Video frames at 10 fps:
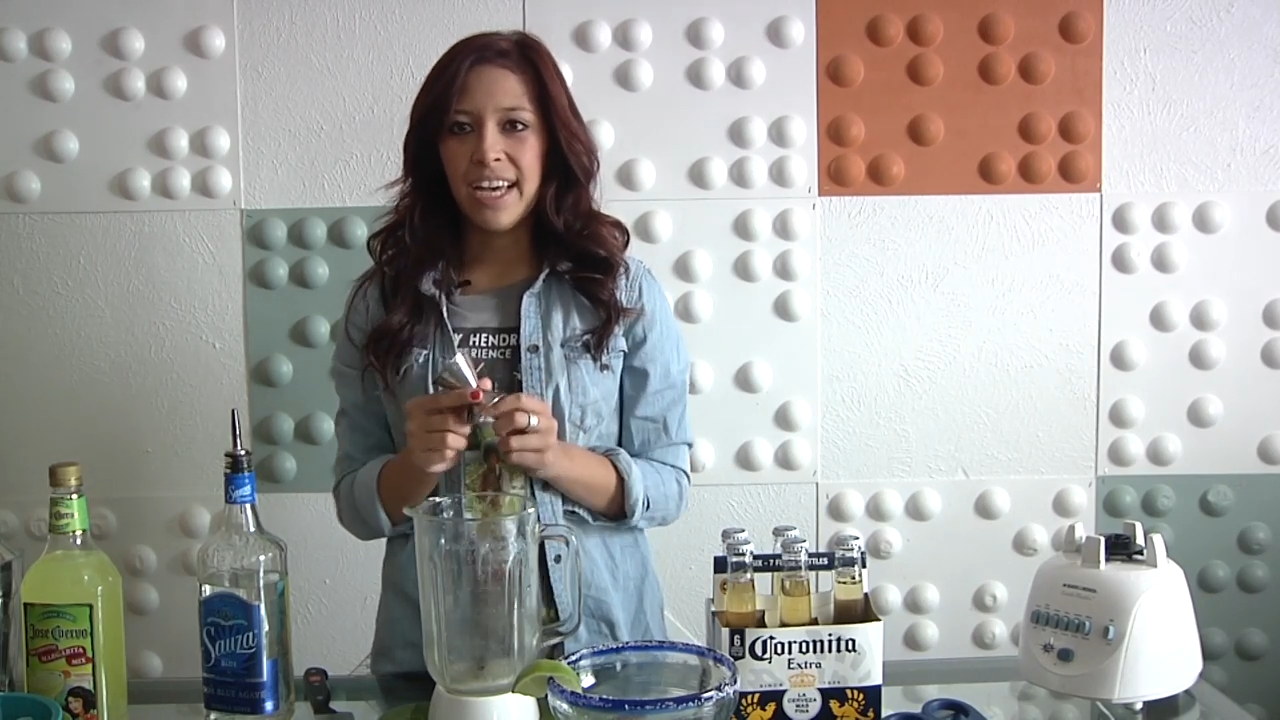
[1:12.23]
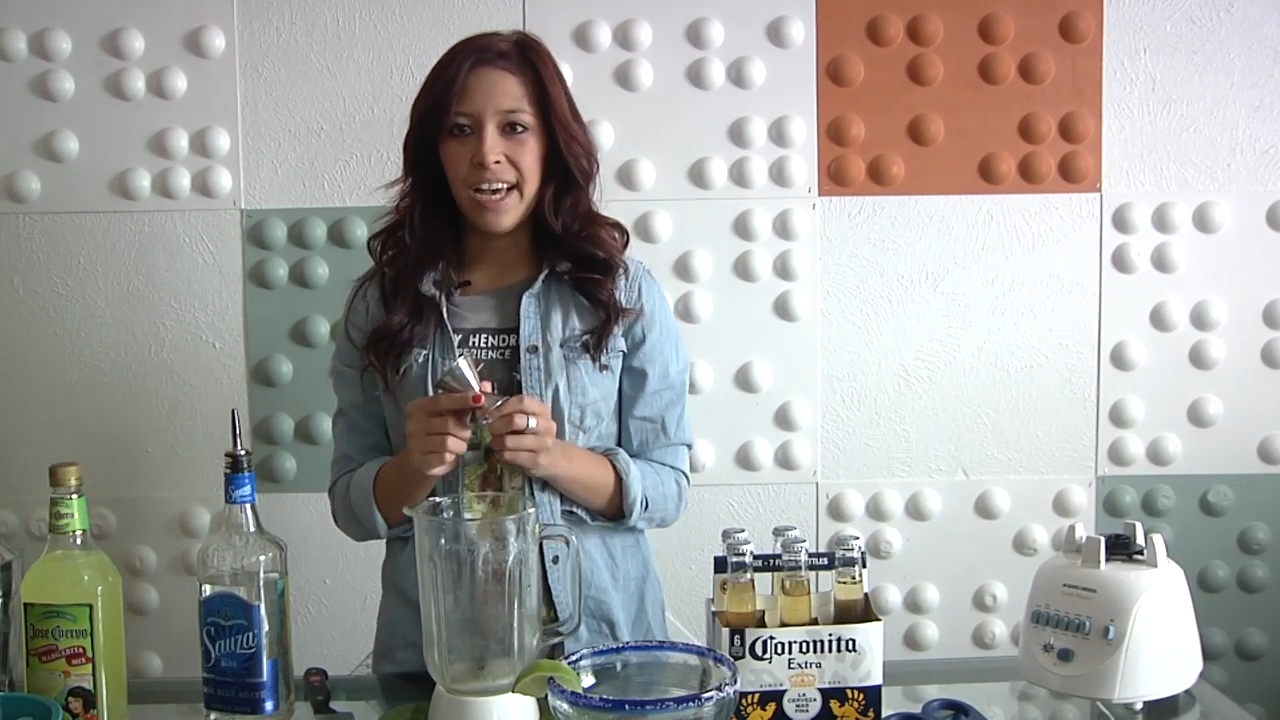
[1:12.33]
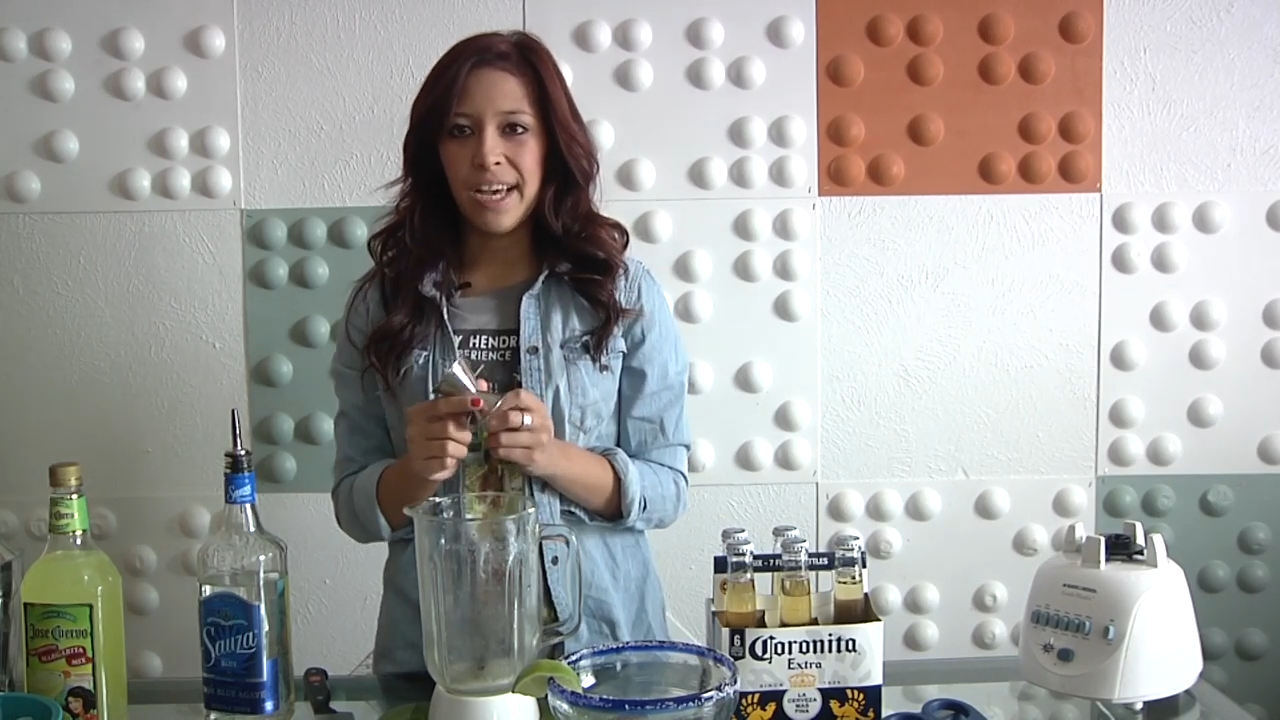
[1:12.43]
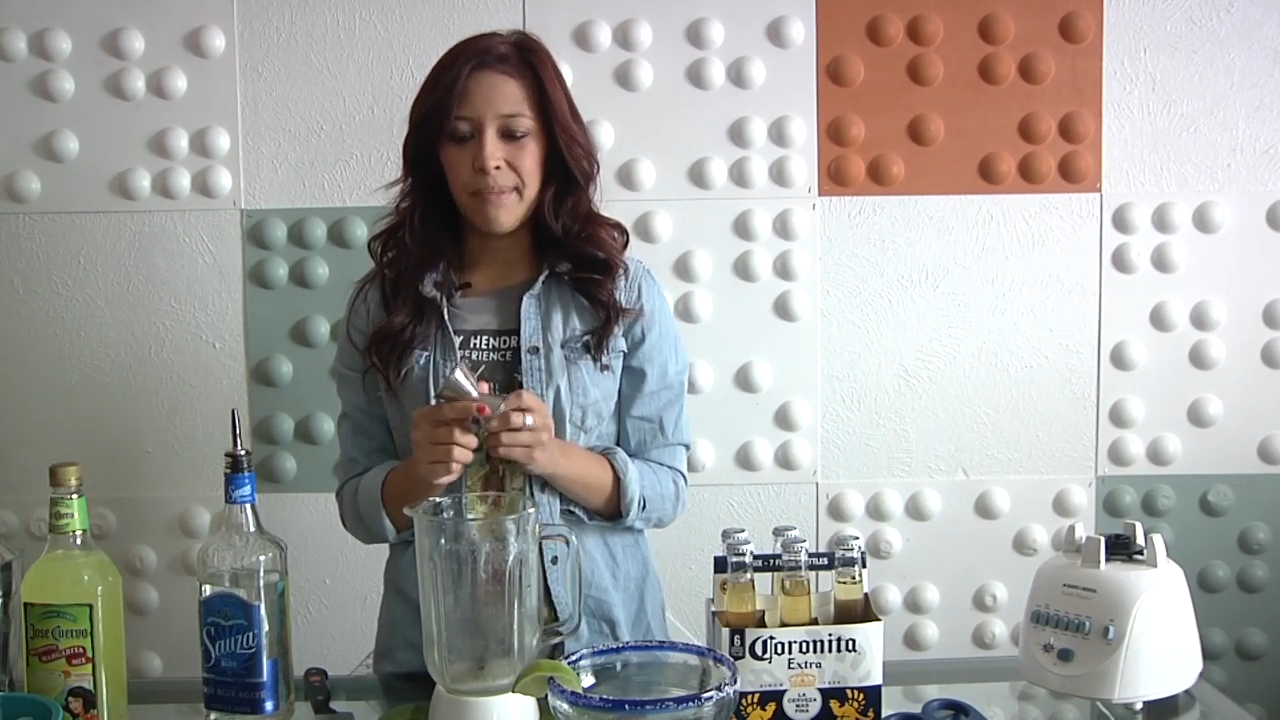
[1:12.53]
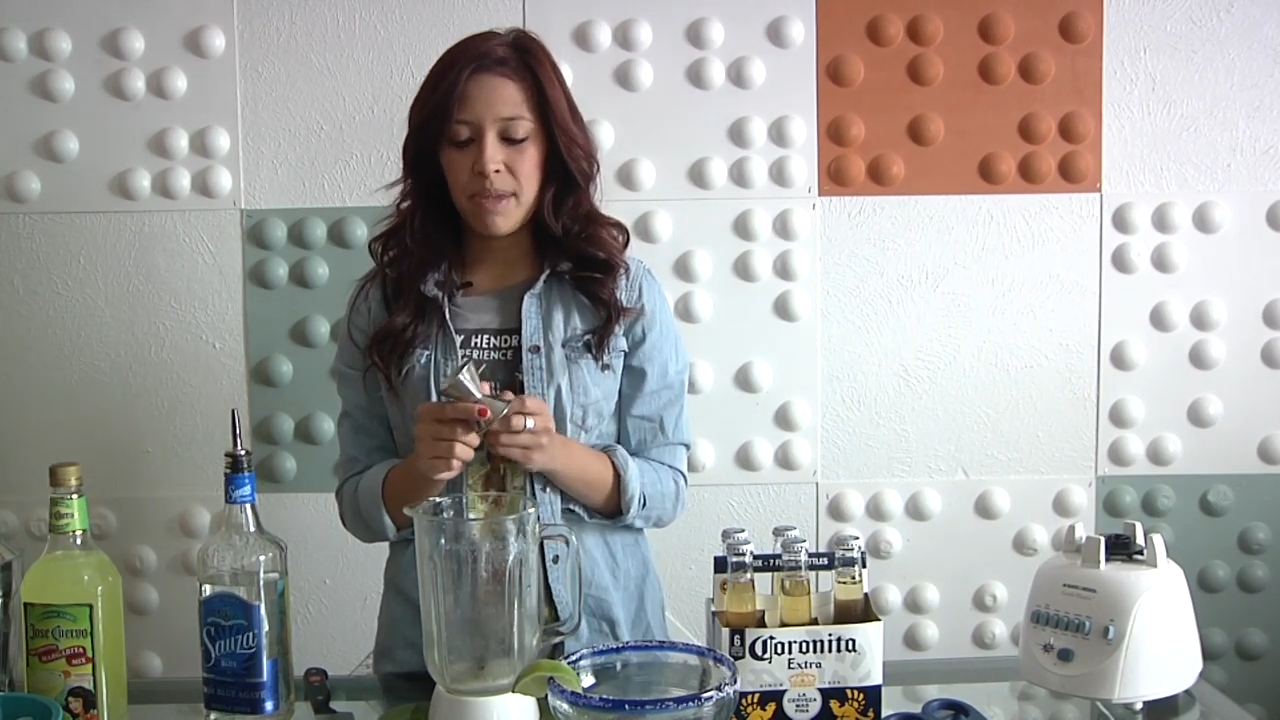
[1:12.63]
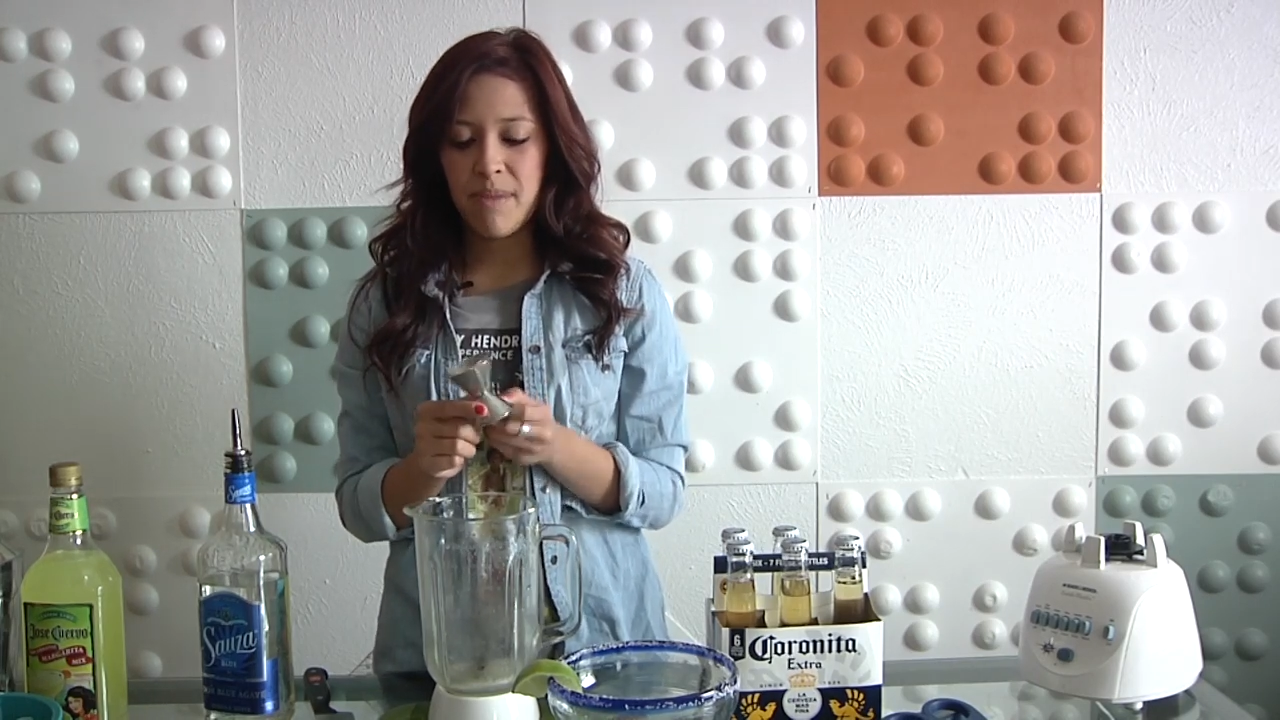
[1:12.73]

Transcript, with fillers: Um, it